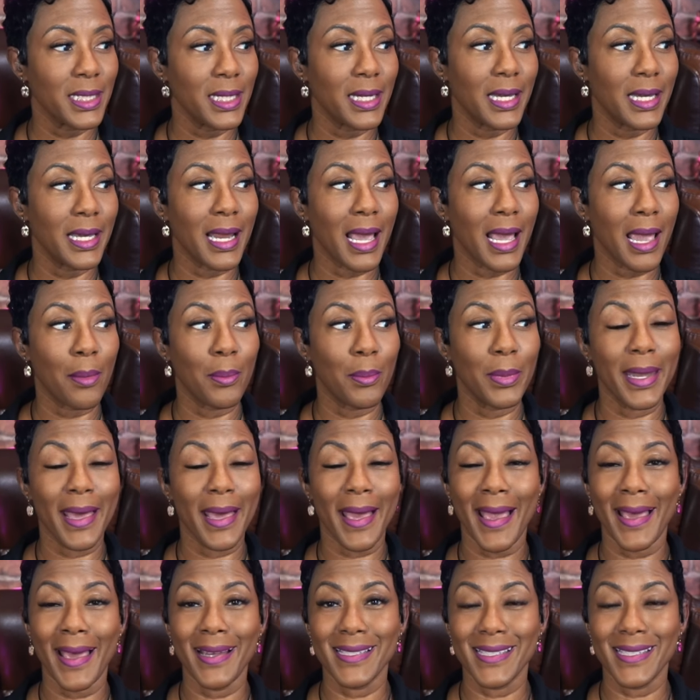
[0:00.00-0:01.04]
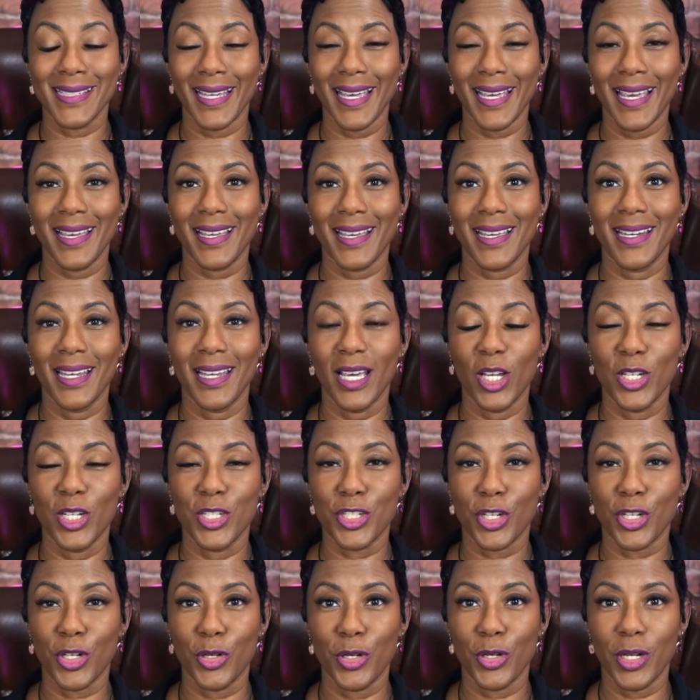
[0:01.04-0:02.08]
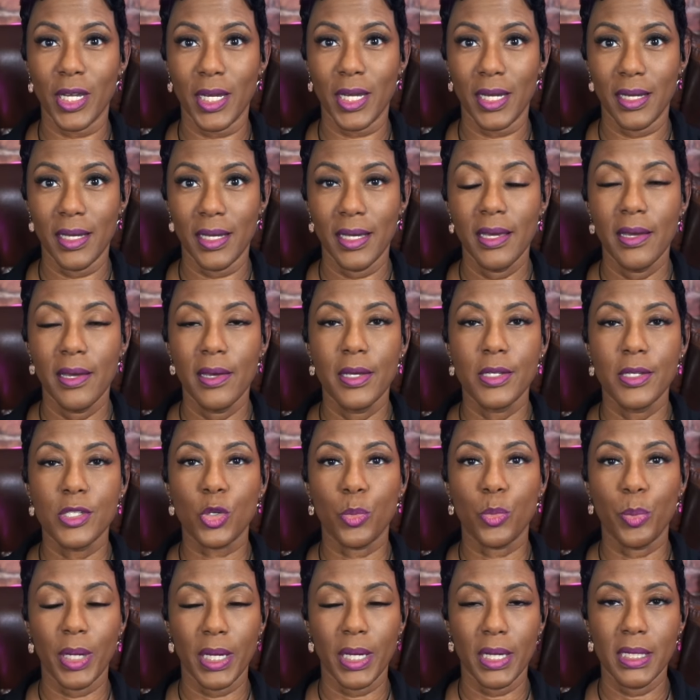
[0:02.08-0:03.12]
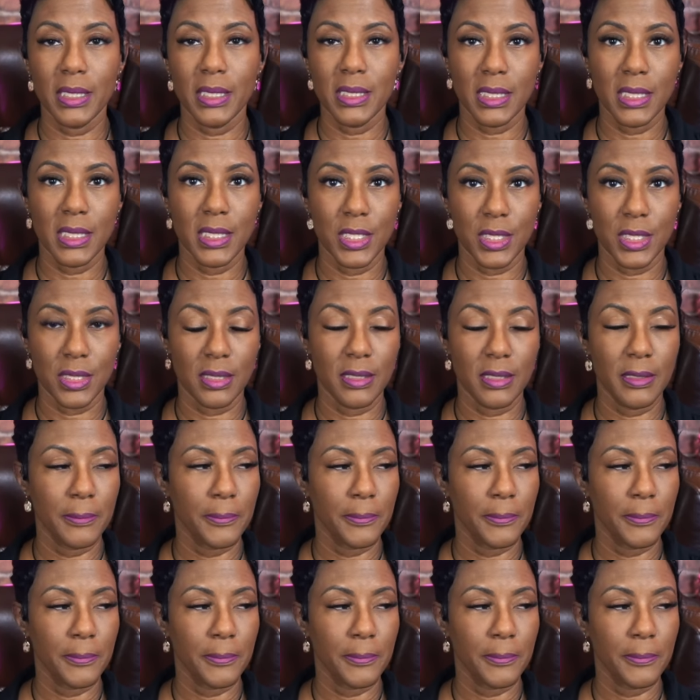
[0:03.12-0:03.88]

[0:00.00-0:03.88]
and I am not an attorney. So pay attention.